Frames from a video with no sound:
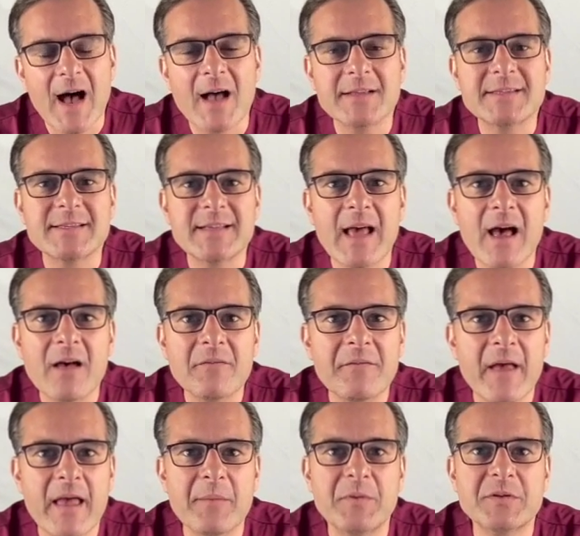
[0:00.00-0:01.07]
on staff
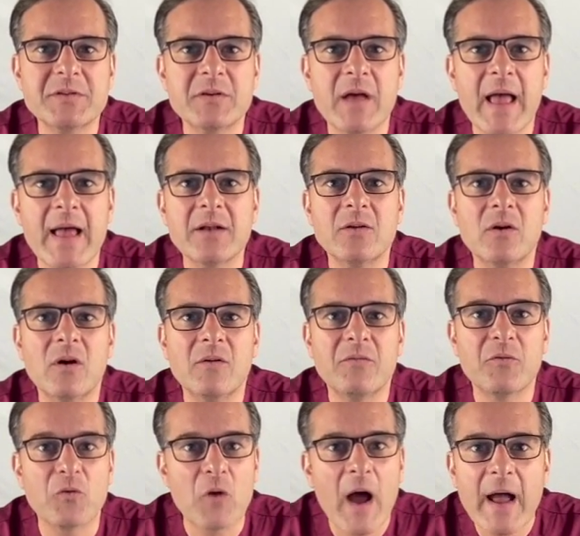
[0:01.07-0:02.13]
able to handle a
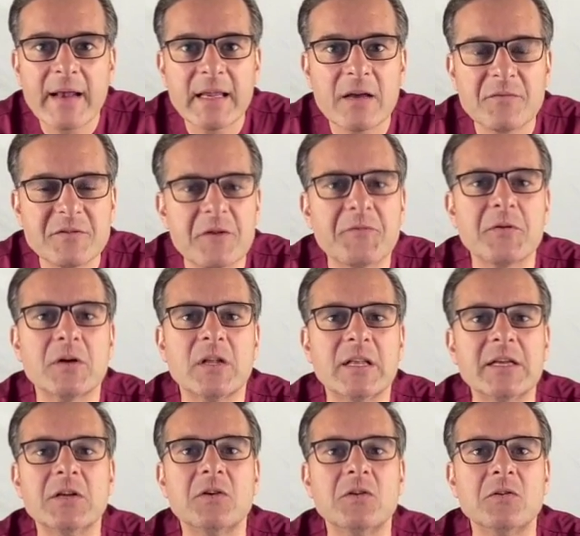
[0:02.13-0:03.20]
variety of different
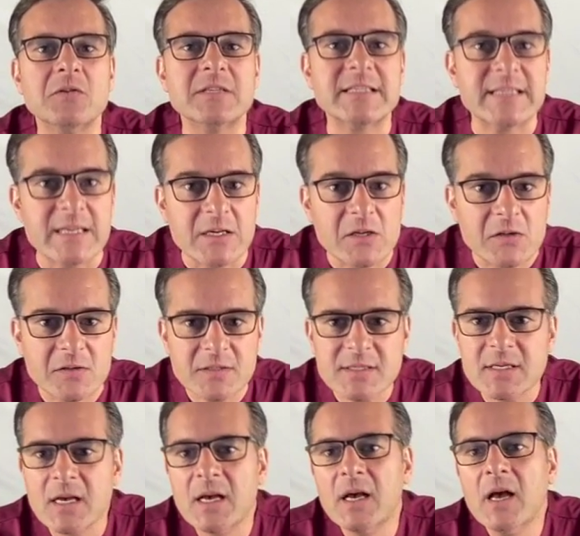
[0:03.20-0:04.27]
clinical skills.